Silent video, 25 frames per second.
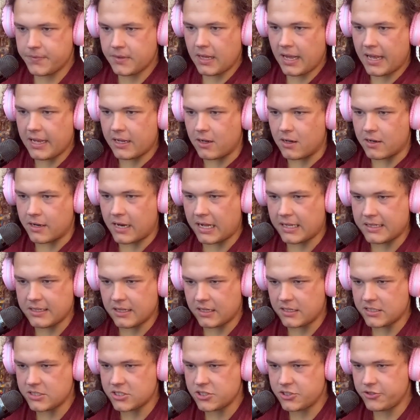Hang on, I
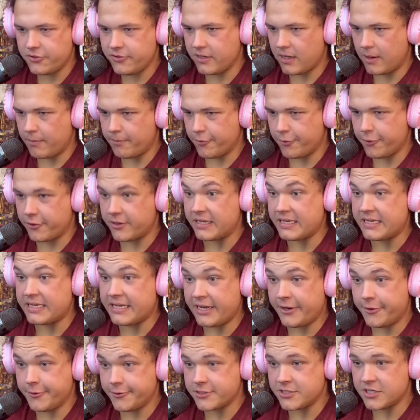lost your number
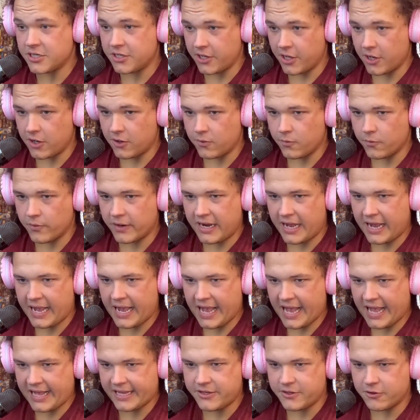years ago when I
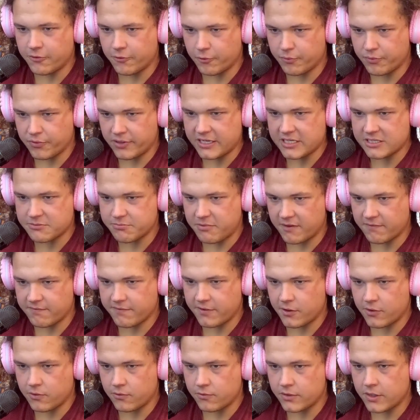had to replace my
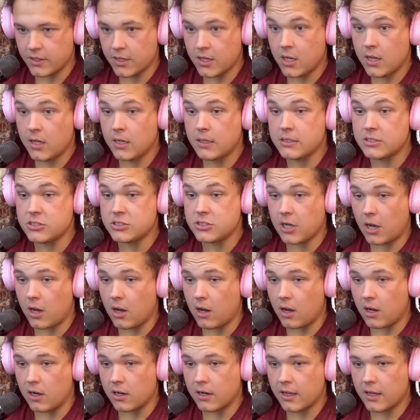phone.
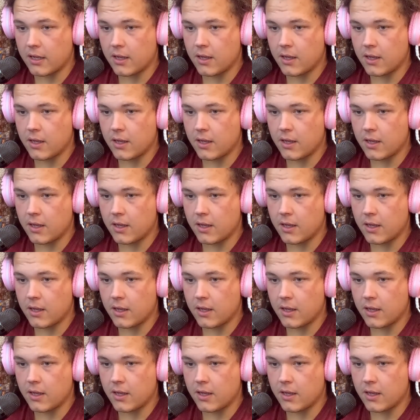Dog.